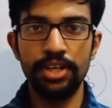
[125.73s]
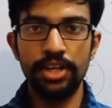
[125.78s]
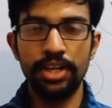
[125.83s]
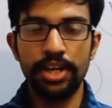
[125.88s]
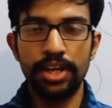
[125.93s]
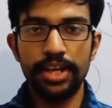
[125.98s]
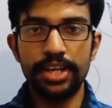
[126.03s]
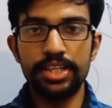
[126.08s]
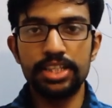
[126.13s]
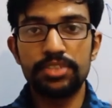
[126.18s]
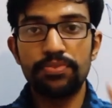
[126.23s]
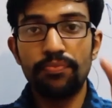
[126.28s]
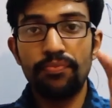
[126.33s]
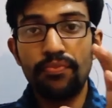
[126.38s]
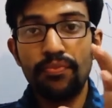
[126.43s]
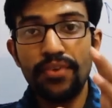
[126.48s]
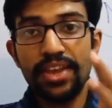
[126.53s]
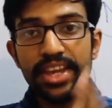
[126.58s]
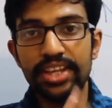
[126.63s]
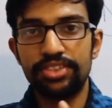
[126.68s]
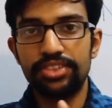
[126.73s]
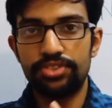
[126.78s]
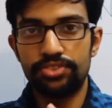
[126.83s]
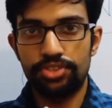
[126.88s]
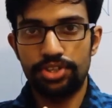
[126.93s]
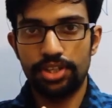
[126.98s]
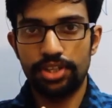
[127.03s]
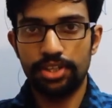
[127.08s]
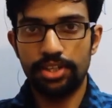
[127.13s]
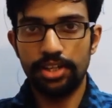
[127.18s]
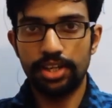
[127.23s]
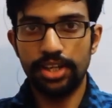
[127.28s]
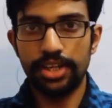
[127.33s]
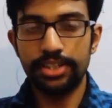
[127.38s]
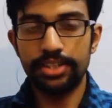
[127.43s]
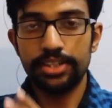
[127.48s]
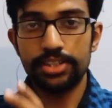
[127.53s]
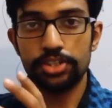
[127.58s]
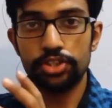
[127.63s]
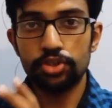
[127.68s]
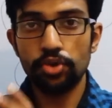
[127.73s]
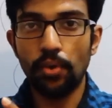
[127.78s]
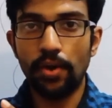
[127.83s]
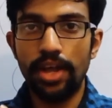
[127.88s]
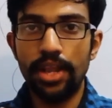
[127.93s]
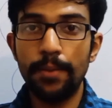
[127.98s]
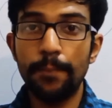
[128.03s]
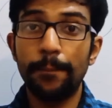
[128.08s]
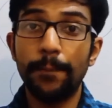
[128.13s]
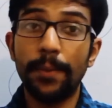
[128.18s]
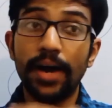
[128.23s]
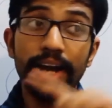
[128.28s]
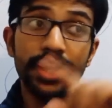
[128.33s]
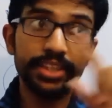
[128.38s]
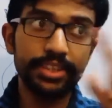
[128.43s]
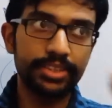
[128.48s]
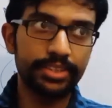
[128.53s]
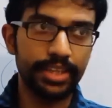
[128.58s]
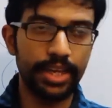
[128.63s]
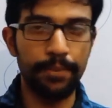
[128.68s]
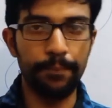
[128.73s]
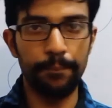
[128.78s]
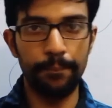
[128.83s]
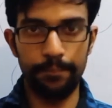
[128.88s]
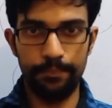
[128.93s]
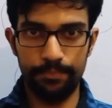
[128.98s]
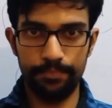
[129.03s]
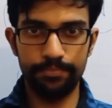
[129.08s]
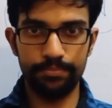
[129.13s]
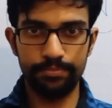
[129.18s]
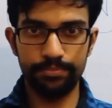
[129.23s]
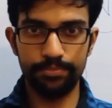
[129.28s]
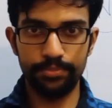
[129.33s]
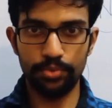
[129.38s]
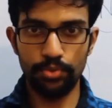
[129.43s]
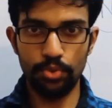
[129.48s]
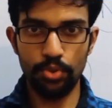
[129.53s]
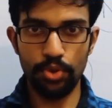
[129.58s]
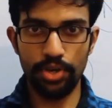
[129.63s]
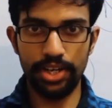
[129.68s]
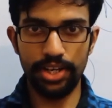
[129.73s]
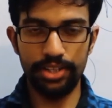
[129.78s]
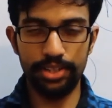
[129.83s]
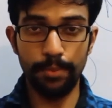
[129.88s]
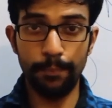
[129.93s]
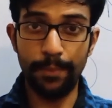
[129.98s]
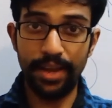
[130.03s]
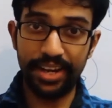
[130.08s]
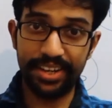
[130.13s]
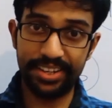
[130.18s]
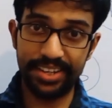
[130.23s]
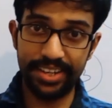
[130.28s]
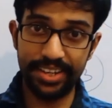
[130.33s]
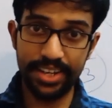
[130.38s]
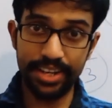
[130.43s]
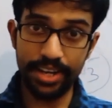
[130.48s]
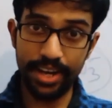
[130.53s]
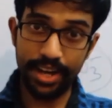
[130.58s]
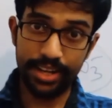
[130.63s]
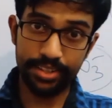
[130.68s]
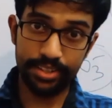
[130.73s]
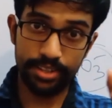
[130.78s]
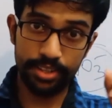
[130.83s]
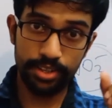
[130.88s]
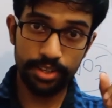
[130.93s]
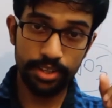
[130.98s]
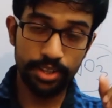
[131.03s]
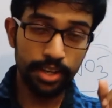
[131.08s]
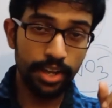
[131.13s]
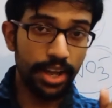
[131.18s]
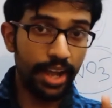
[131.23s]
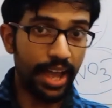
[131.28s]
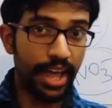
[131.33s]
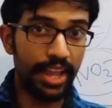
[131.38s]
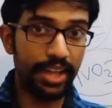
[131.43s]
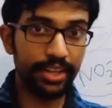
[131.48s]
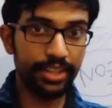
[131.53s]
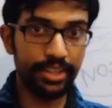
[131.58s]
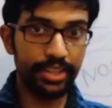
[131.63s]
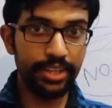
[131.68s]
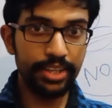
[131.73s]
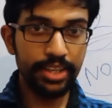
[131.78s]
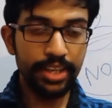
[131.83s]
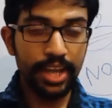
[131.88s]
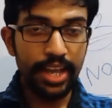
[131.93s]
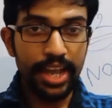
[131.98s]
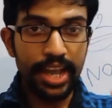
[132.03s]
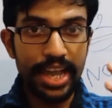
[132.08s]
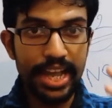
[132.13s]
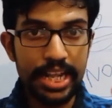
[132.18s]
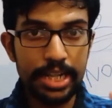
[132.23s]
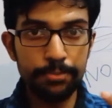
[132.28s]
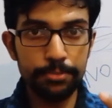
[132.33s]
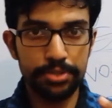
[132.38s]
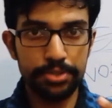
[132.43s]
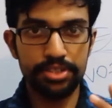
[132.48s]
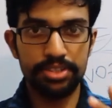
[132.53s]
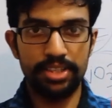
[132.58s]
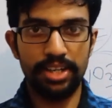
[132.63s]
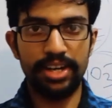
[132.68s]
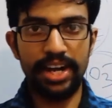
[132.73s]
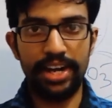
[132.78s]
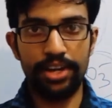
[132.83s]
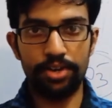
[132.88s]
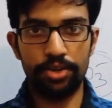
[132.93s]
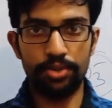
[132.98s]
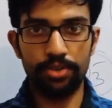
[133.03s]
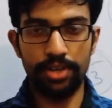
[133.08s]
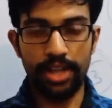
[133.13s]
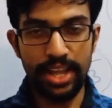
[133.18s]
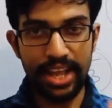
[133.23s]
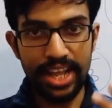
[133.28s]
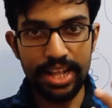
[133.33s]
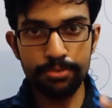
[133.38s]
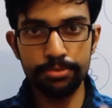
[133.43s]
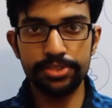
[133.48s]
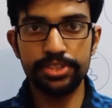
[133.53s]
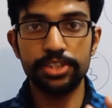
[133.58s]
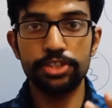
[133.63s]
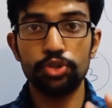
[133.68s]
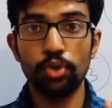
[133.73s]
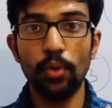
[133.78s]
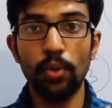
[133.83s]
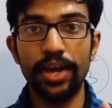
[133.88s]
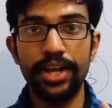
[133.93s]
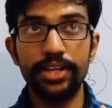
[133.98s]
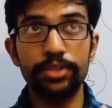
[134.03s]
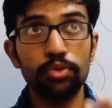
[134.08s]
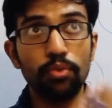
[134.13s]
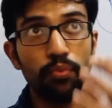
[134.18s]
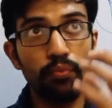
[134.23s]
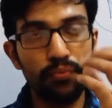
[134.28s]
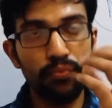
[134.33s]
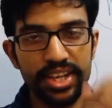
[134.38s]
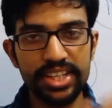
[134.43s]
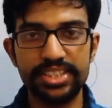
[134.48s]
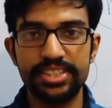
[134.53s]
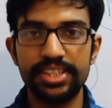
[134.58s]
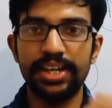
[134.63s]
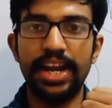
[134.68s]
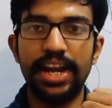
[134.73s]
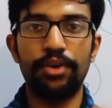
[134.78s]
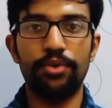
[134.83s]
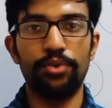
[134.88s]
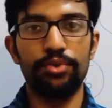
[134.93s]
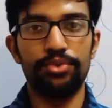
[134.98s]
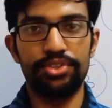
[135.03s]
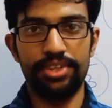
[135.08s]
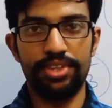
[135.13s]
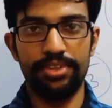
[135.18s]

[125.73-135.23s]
is fixed in the soil by them. Okay, the bacteria and the algae helps the soil to fix the nitrogen.